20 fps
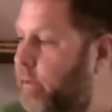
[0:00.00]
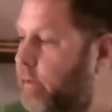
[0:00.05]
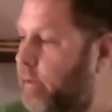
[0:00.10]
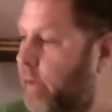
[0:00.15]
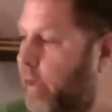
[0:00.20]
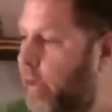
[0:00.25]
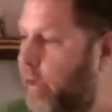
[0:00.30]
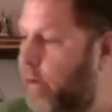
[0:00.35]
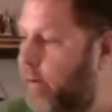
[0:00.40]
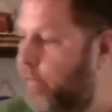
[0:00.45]

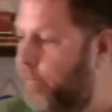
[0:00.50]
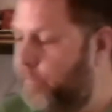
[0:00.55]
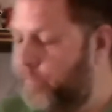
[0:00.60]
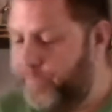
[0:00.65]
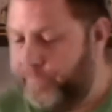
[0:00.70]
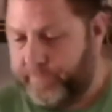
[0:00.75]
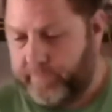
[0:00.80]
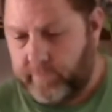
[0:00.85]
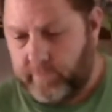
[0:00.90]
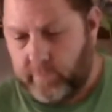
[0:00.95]
I
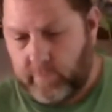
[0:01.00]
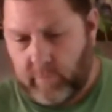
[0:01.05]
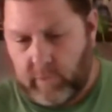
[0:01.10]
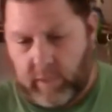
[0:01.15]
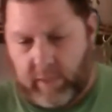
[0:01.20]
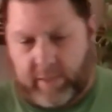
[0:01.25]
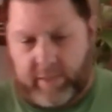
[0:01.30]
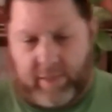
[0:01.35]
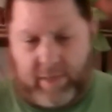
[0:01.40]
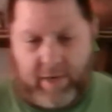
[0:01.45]

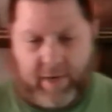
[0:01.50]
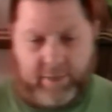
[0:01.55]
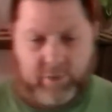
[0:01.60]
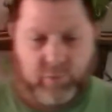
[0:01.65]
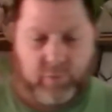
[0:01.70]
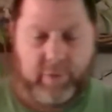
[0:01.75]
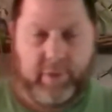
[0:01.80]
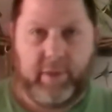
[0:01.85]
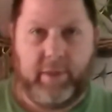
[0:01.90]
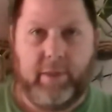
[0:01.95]
did
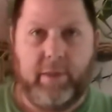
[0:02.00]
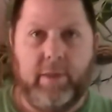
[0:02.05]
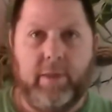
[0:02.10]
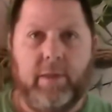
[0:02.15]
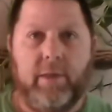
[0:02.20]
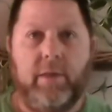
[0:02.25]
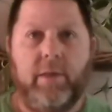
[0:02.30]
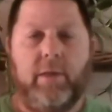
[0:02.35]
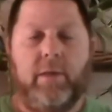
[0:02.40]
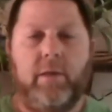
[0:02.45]
actually
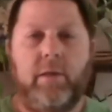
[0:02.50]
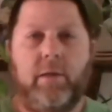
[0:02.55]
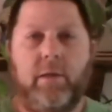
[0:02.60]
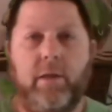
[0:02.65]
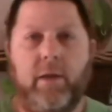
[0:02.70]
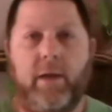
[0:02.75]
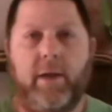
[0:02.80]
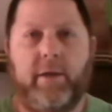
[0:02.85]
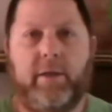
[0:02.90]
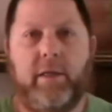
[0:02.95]

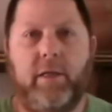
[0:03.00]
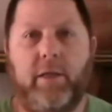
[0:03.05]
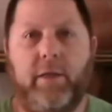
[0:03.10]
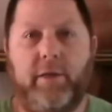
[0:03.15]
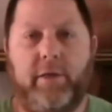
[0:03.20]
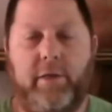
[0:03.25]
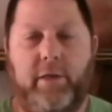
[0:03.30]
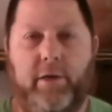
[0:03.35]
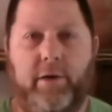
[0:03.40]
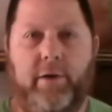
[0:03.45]
kill a
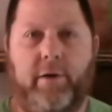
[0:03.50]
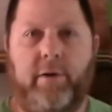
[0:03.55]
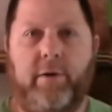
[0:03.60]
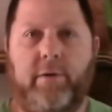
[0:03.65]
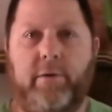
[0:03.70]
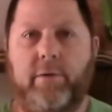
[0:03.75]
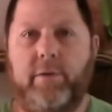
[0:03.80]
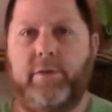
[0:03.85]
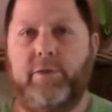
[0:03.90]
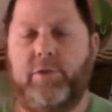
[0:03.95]
deer
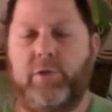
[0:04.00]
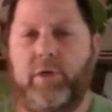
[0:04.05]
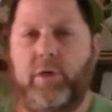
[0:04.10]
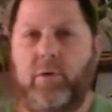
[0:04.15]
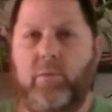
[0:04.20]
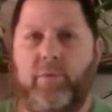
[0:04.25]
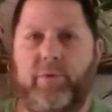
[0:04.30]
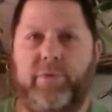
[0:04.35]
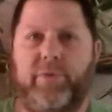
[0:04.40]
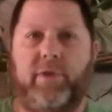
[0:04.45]
this year
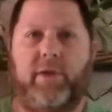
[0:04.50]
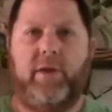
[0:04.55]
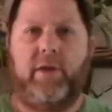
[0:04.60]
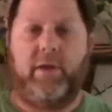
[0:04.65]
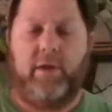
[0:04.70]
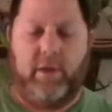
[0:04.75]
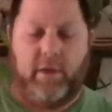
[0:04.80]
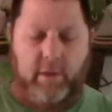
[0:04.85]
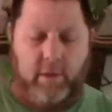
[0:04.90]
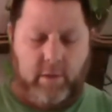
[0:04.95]
with
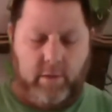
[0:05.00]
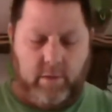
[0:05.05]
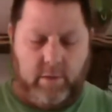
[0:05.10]
the